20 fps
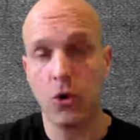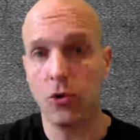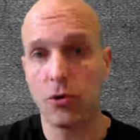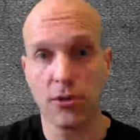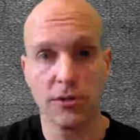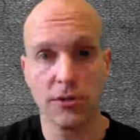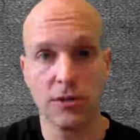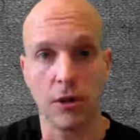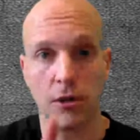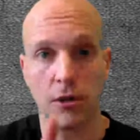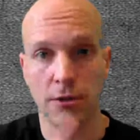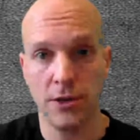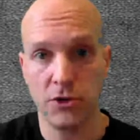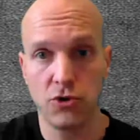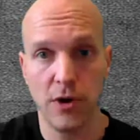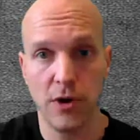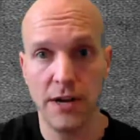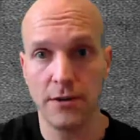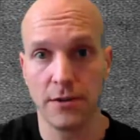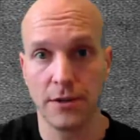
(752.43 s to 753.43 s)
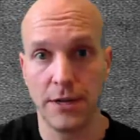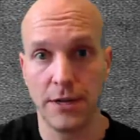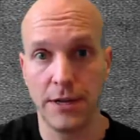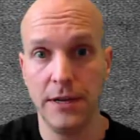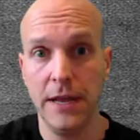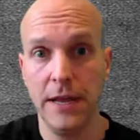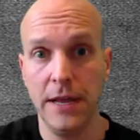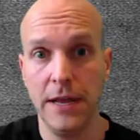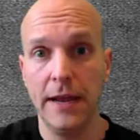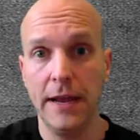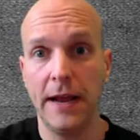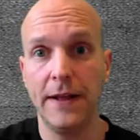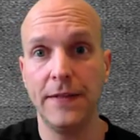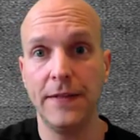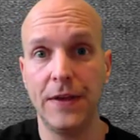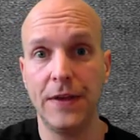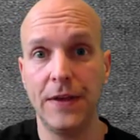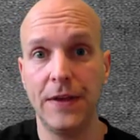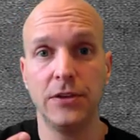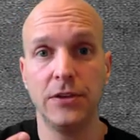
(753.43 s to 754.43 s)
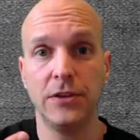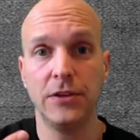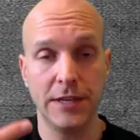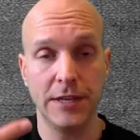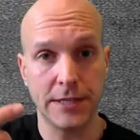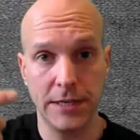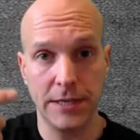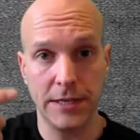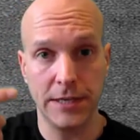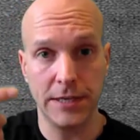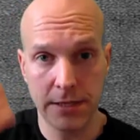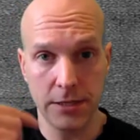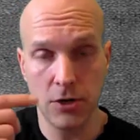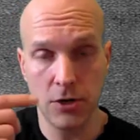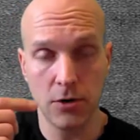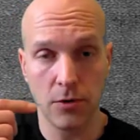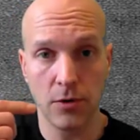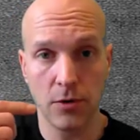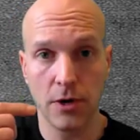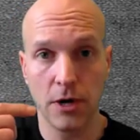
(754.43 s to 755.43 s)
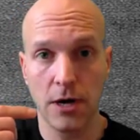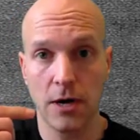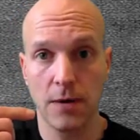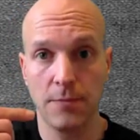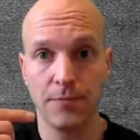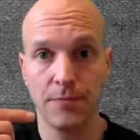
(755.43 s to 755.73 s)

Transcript: cortisol and adrenaline, and then it's going to your